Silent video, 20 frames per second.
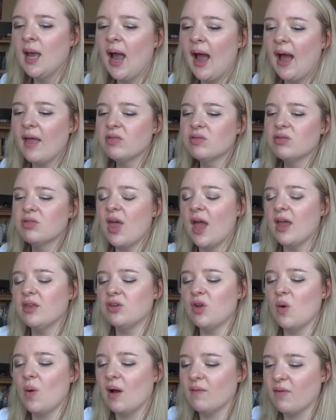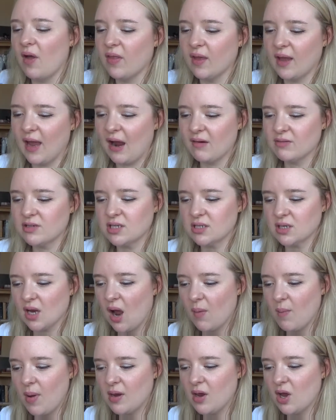And then you have other characters
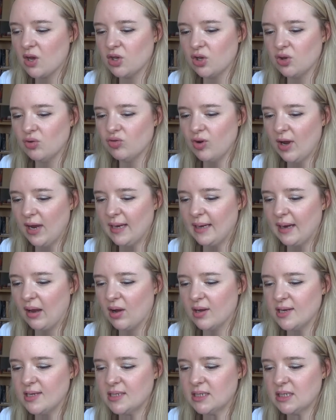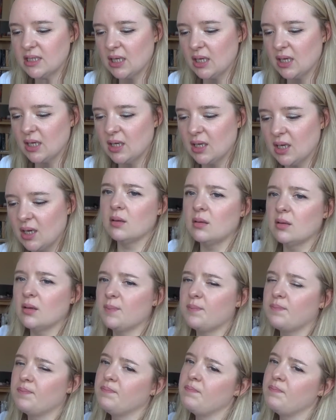come in and you realise that the